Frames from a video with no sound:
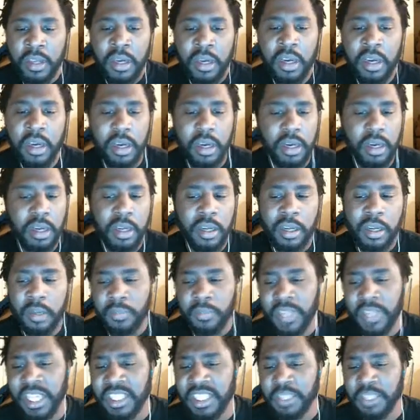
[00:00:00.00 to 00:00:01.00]
Huh,
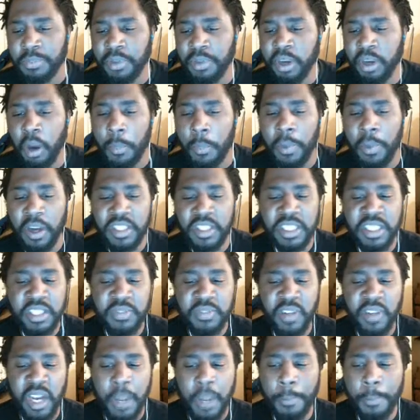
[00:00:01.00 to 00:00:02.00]
that should bring our boy
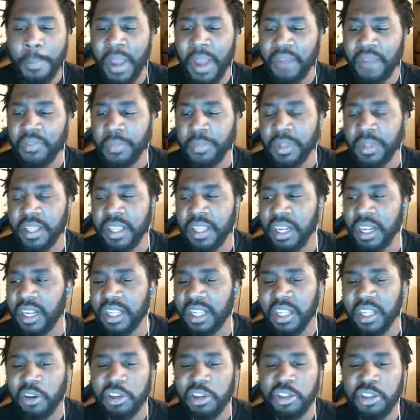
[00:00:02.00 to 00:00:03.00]
Giovanni back from his
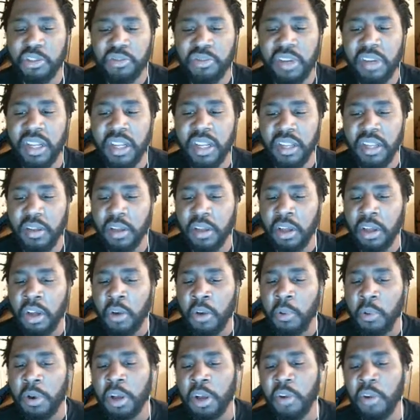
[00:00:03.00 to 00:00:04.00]
solitary training.
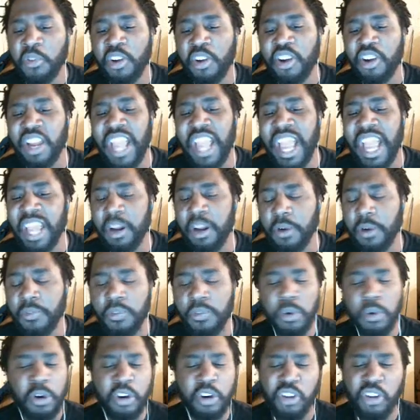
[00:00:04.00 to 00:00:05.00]
We're gonna regain our
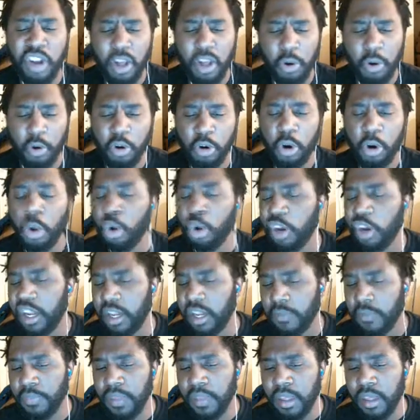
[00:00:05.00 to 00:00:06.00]
floor of glory.
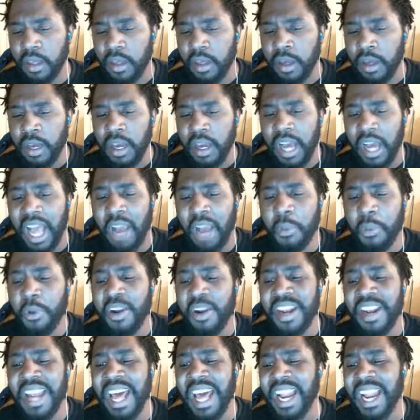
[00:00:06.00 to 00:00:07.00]
I will
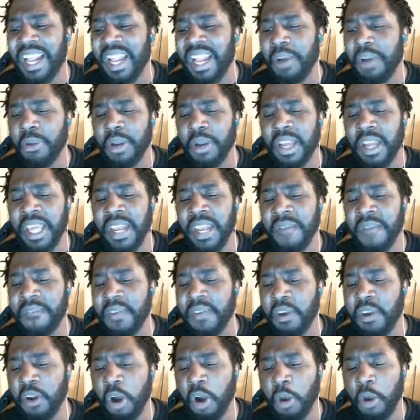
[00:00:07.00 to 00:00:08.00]
not allow you to
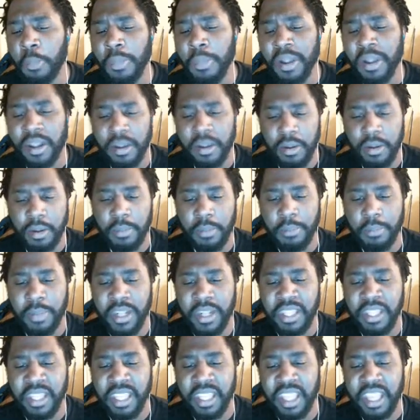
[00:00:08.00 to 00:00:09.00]
interfere in our
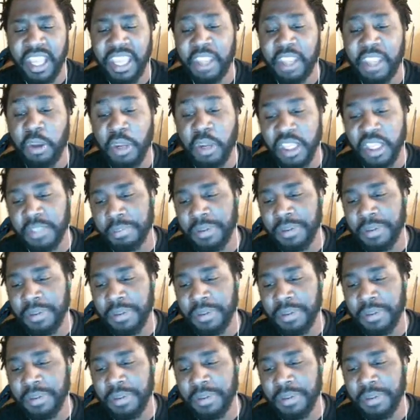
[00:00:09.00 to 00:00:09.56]
meticulous